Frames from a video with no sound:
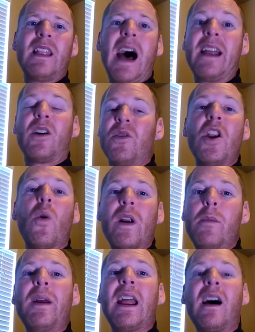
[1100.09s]
I don't know
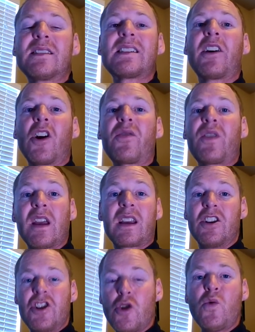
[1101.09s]
anybody else on earth that
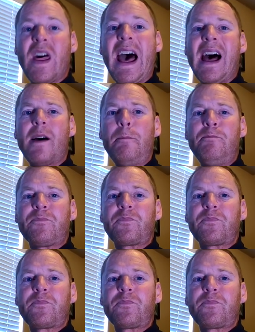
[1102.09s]
can do that.